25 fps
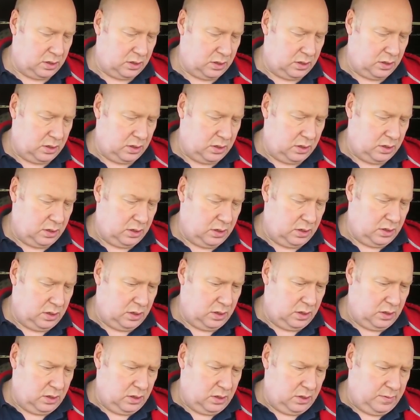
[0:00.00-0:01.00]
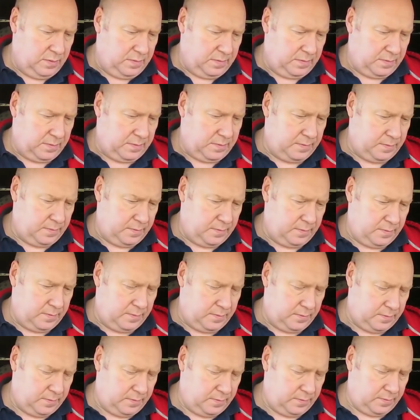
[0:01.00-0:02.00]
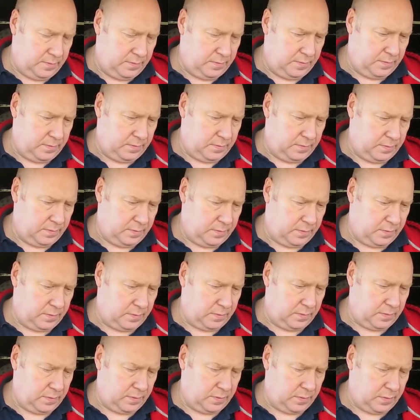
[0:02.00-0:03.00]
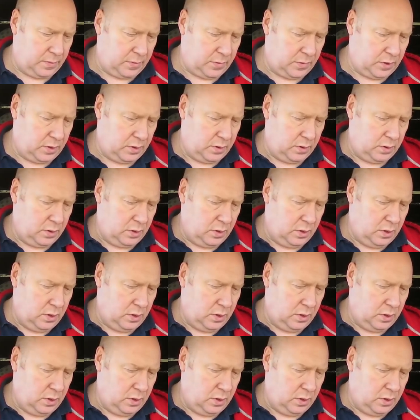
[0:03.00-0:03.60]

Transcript: (no one is talking)